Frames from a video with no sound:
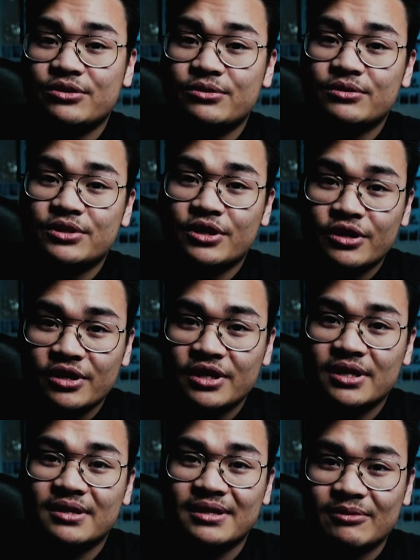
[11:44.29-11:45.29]
to turn
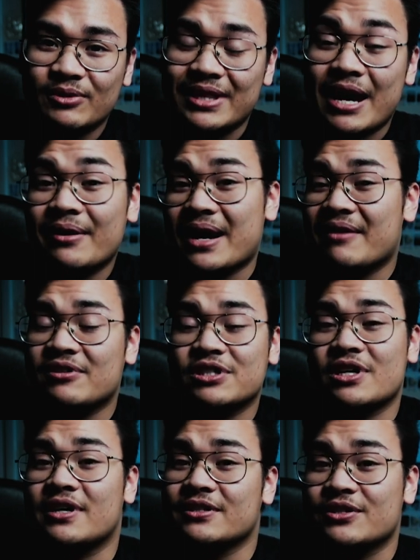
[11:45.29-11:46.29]
it without having
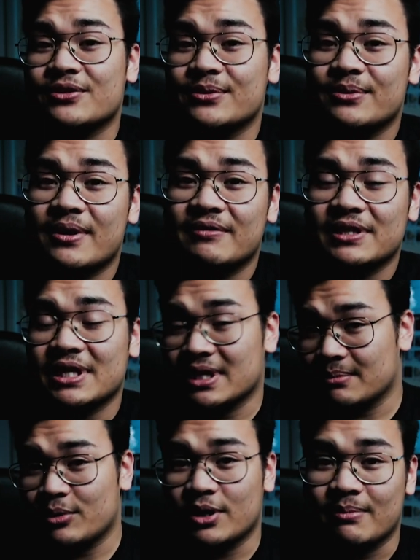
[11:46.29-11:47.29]
to unscrew everything
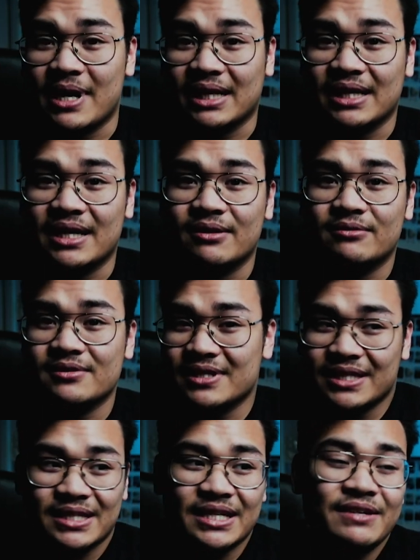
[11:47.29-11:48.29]
and put it back in,
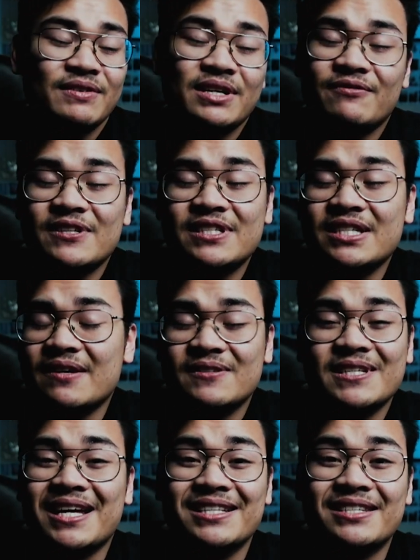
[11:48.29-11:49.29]
even if it saves
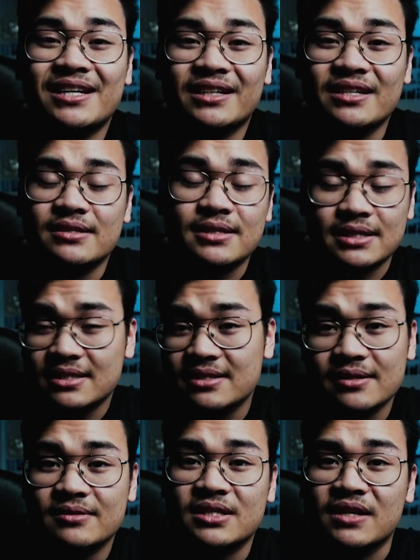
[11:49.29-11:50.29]
10 seconds, that's
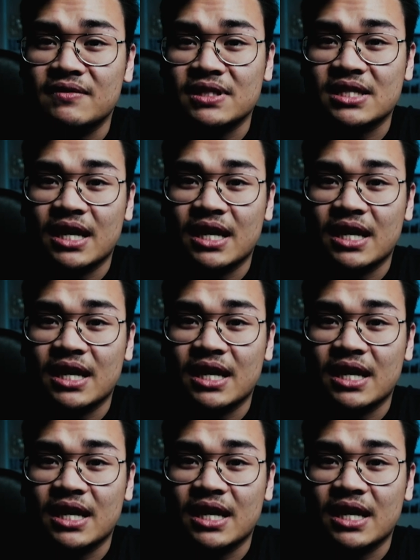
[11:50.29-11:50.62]
still saving